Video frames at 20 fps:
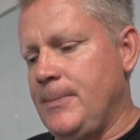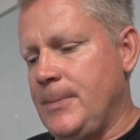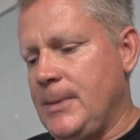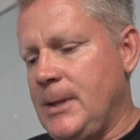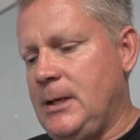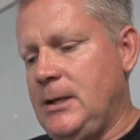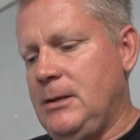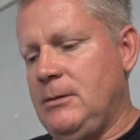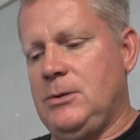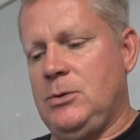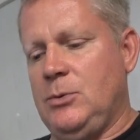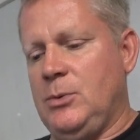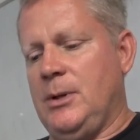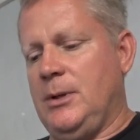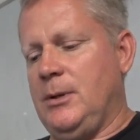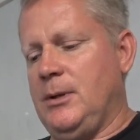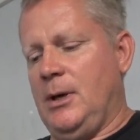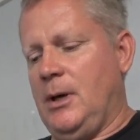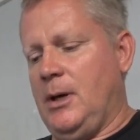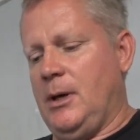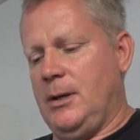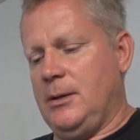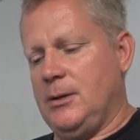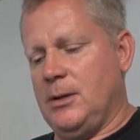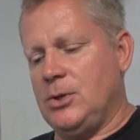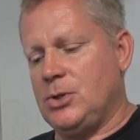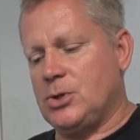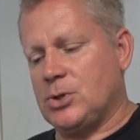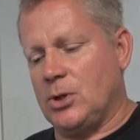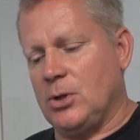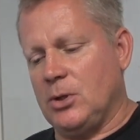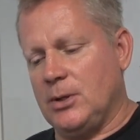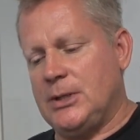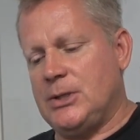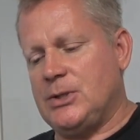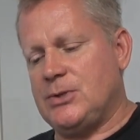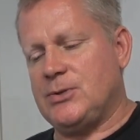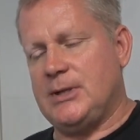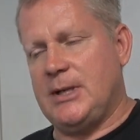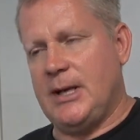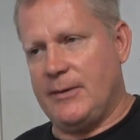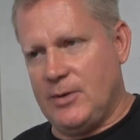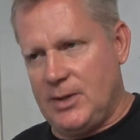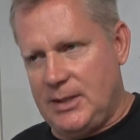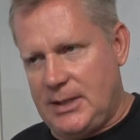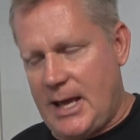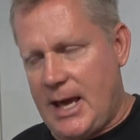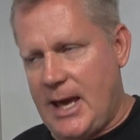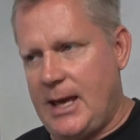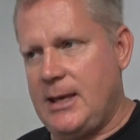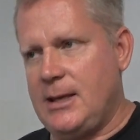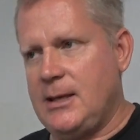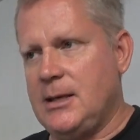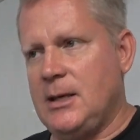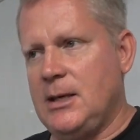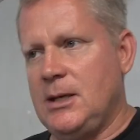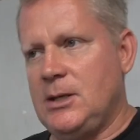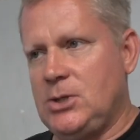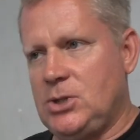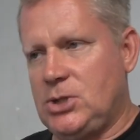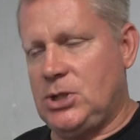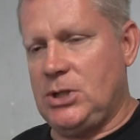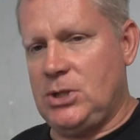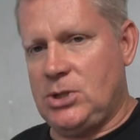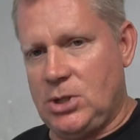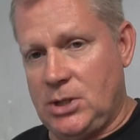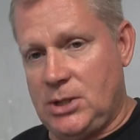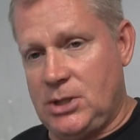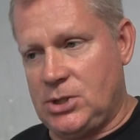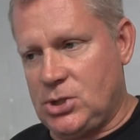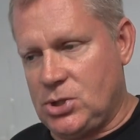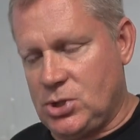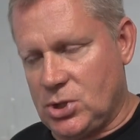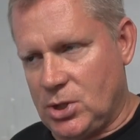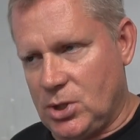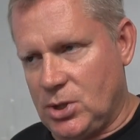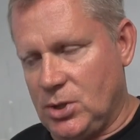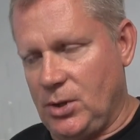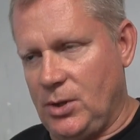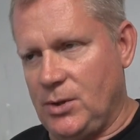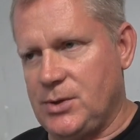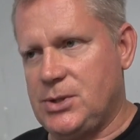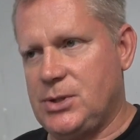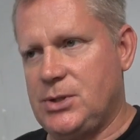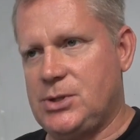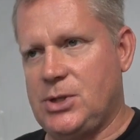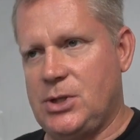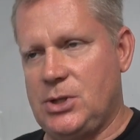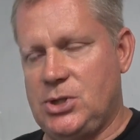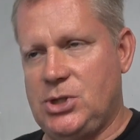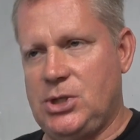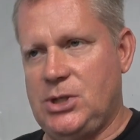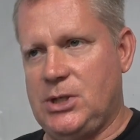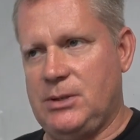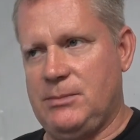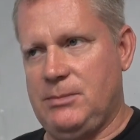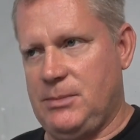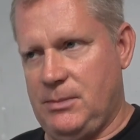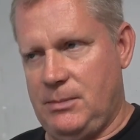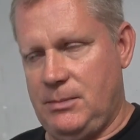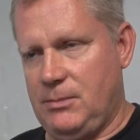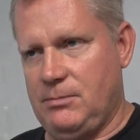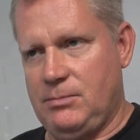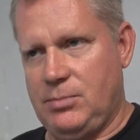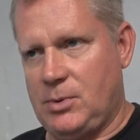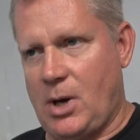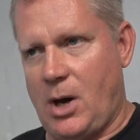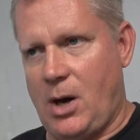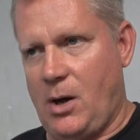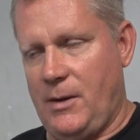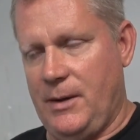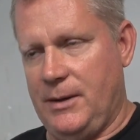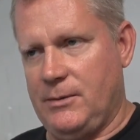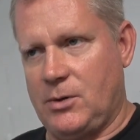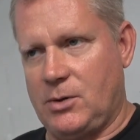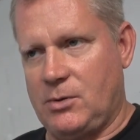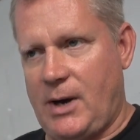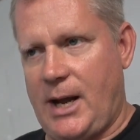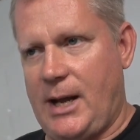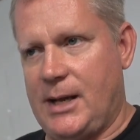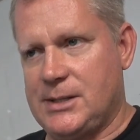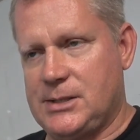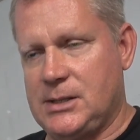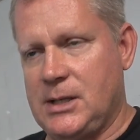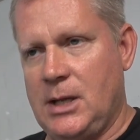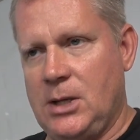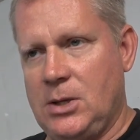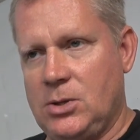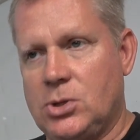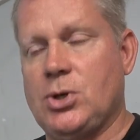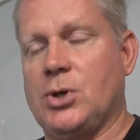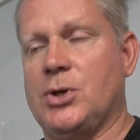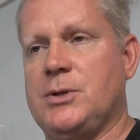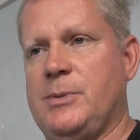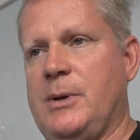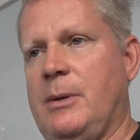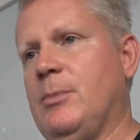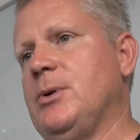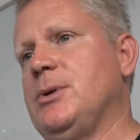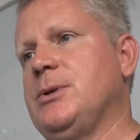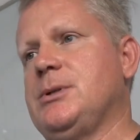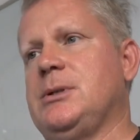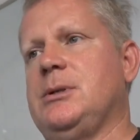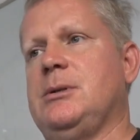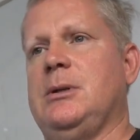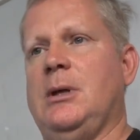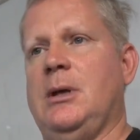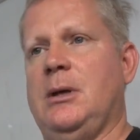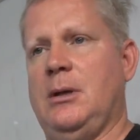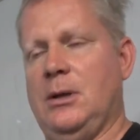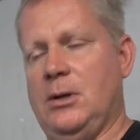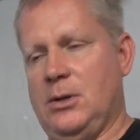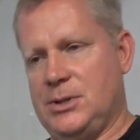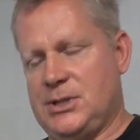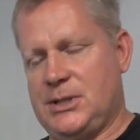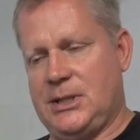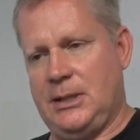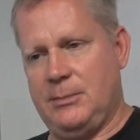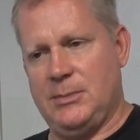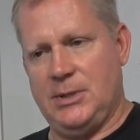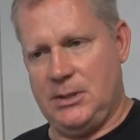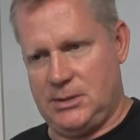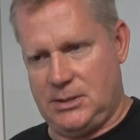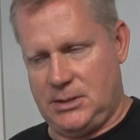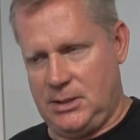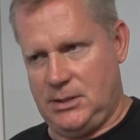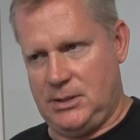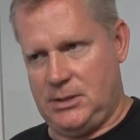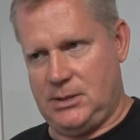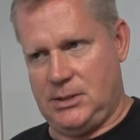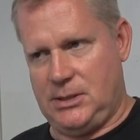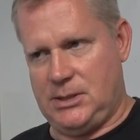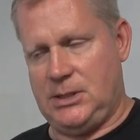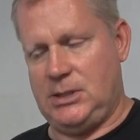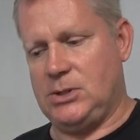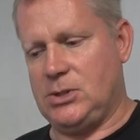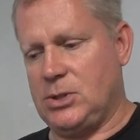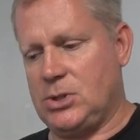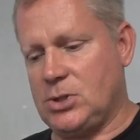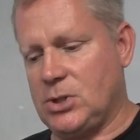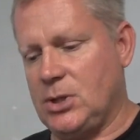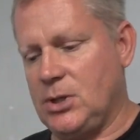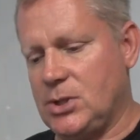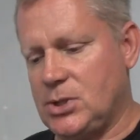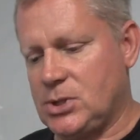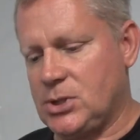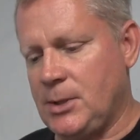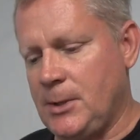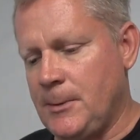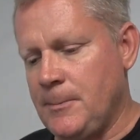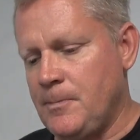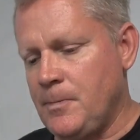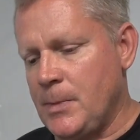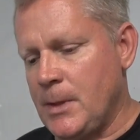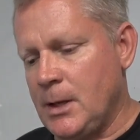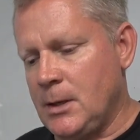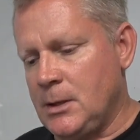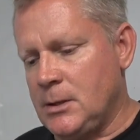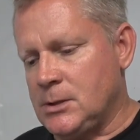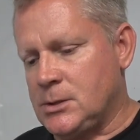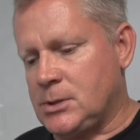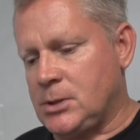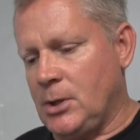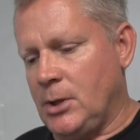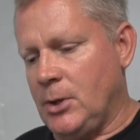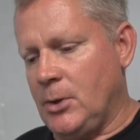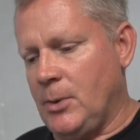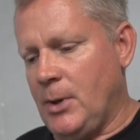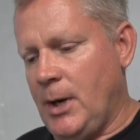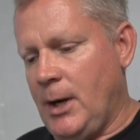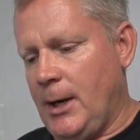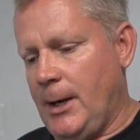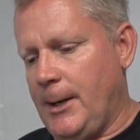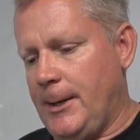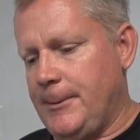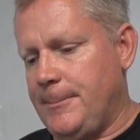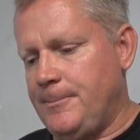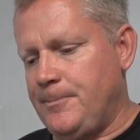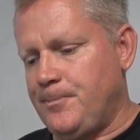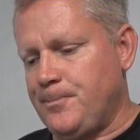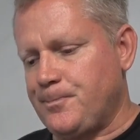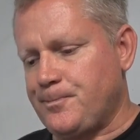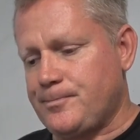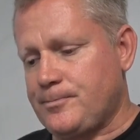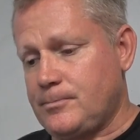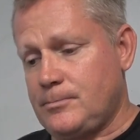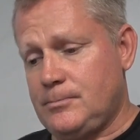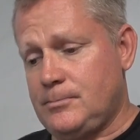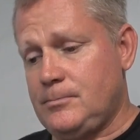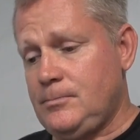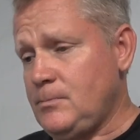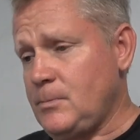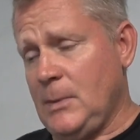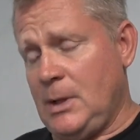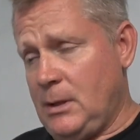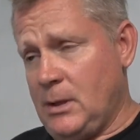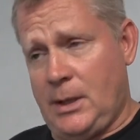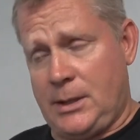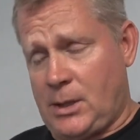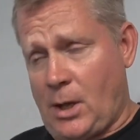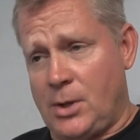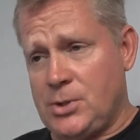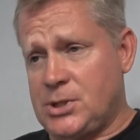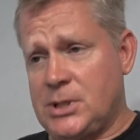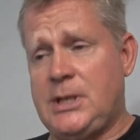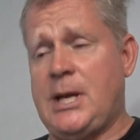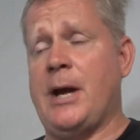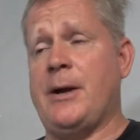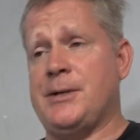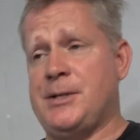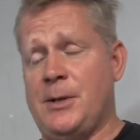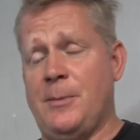He'd do a journal entry every day. She took his journals so that she could call and harass church members in her scheme to seize the church. So, all she cares